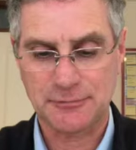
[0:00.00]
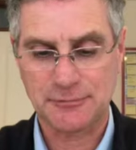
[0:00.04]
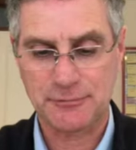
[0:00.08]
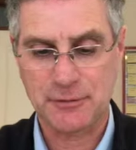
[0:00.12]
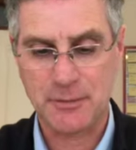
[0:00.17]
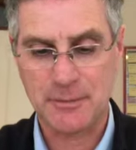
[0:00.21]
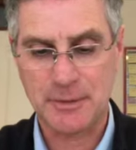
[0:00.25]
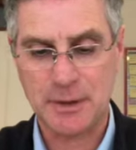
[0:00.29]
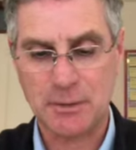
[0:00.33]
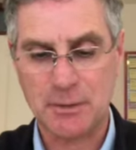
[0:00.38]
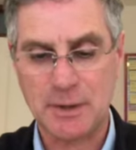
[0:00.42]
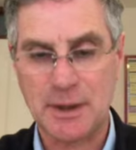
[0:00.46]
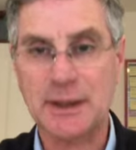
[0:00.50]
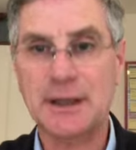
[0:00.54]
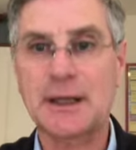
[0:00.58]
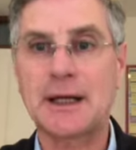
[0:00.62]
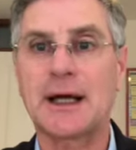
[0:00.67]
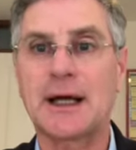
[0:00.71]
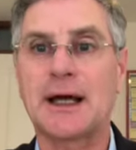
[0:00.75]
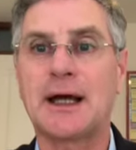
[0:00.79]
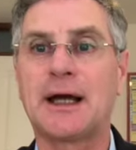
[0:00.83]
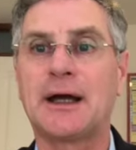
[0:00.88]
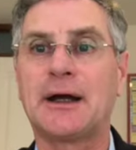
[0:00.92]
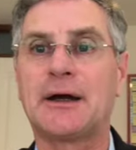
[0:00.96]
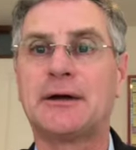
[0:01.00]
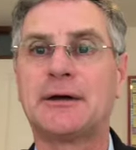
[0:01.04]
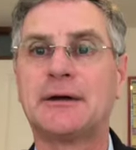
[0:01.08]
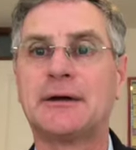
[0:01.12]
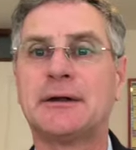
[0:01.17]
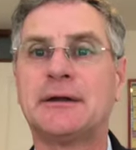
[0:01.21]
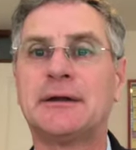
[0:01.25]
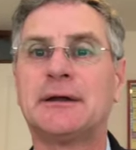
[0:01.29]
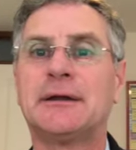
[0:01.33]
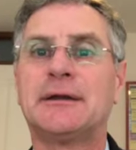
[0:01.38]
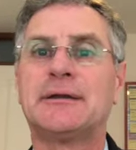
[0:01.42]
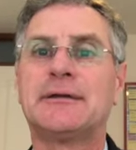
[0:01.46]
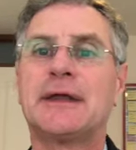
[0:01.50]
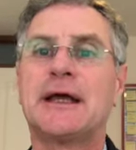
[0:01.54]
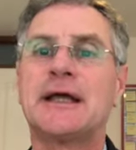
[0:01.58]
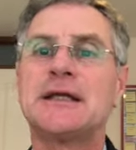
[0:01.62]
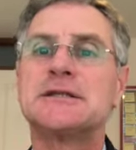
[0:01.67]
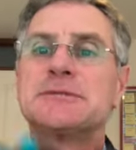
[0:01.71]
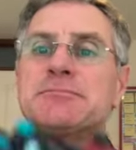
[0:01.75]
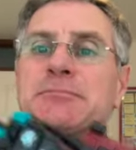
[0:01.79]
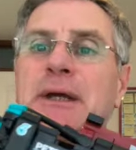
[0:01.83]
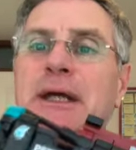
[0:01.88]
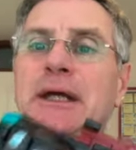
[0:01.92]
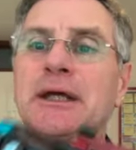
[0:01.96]
Formula One car, that's
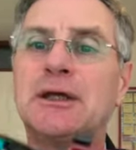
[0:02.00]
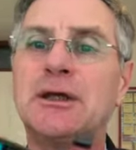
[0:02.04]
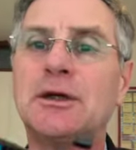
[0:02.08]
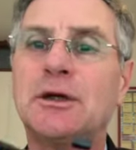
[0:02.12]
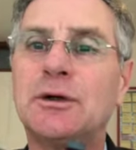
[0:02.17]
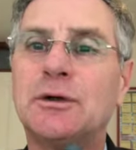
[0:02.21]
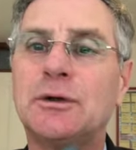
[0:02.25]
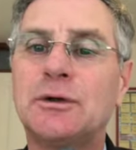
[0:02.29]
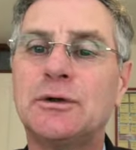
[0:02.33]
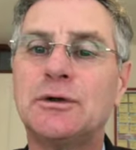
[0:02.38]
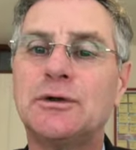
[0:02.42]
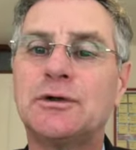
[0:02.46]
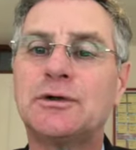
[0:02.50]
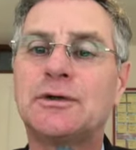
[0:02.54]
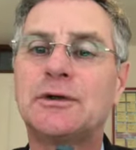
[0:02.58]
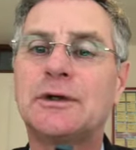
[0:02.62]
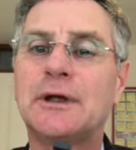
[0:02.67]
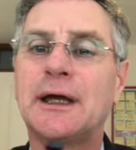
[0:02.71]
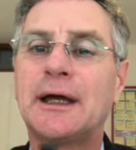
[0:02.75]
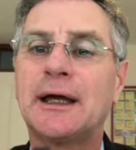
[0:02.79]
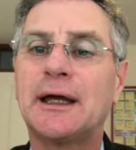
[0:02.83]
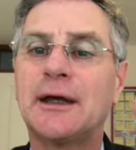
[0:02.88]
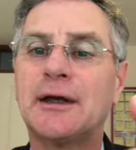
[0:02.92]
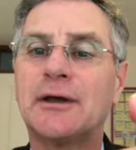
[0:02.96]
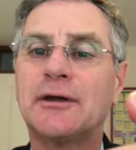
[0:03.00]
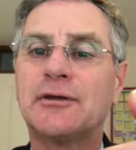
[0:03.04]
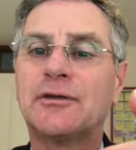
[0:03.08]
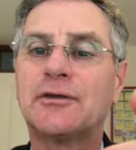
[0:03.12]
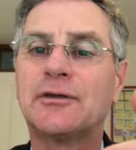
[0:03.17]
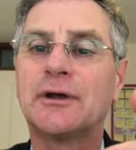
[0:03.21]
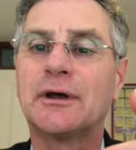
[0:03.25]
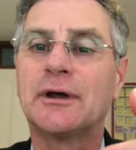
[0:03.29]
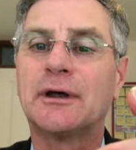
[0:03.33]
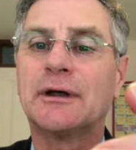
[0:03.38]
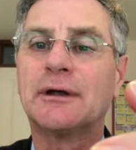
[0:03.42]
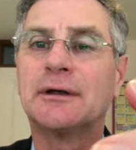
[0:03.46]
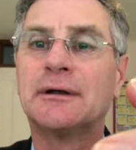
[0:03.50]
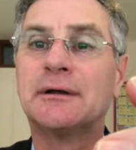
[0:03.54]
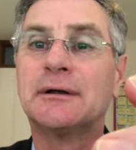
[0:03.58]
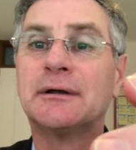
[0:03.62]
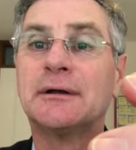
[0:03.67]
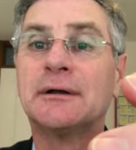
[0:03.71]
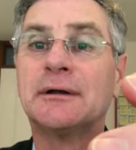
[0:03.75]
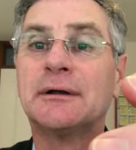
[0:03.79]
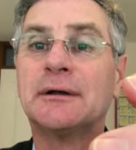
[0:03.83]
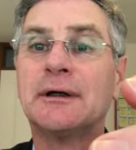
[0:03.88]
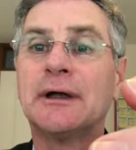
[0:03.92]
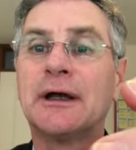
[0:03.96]
being used as
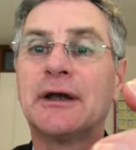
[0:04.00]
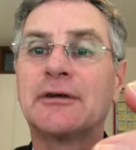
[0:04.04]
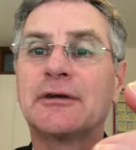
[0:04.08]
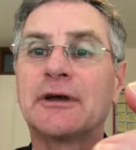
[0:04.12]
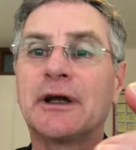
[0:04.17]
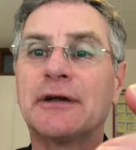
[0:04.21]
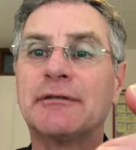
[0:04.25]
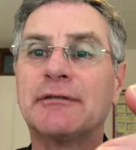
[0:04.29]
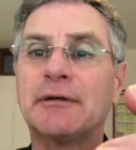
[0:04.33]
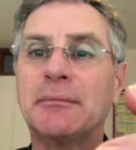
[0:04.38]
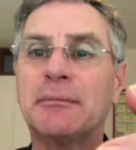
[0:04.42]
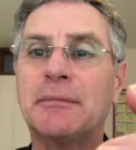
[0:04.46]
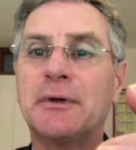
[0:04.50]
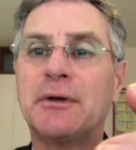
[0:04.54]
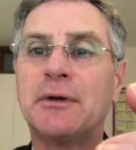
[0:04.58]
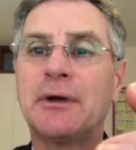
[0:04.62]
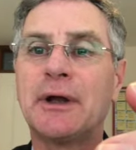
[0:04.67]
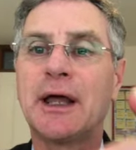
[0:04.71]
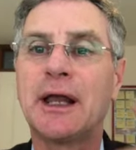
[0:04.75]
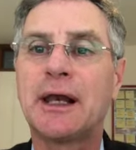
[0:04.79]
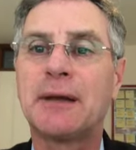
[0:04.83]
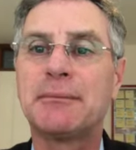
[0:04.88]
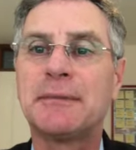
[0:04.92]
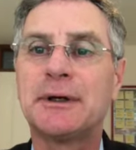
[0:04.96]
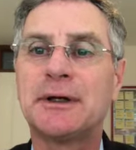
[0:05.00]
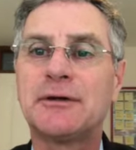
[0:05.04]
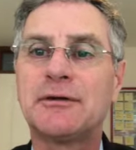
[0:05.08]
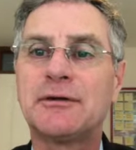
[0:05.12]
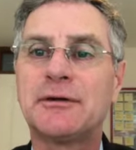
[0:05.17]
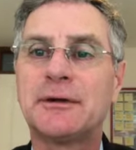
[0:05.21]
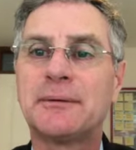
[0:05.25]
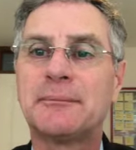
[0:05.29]
kind of a mirror element,